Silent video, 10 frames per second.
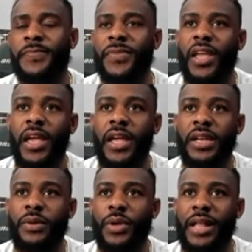And
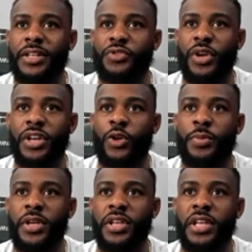we got to train a little bit.
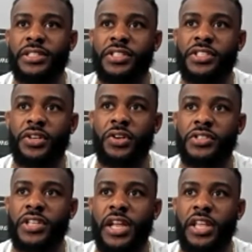He got to sit
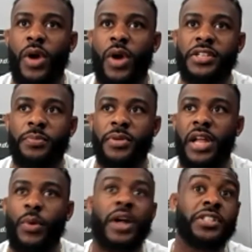alongside. He watched a bit. I
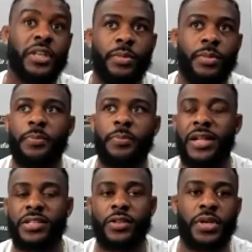watched him hit pads a
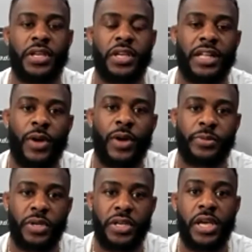little bit. He got to watch
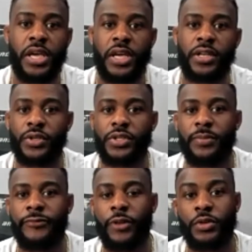me do some
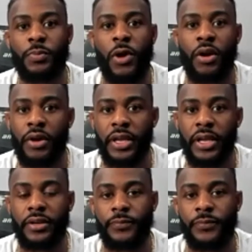flow sparring
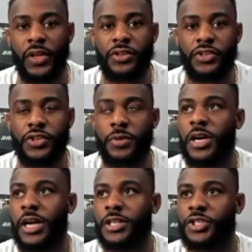and and some uh,
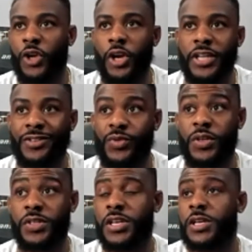Shark Tank drills,
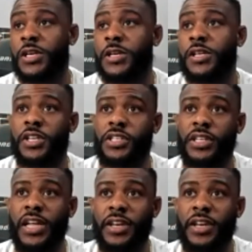just to
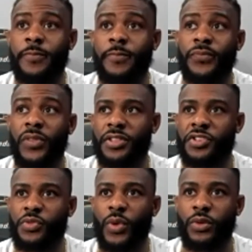kind of get the
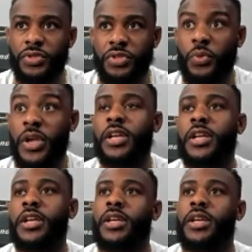sweat, lose the weight.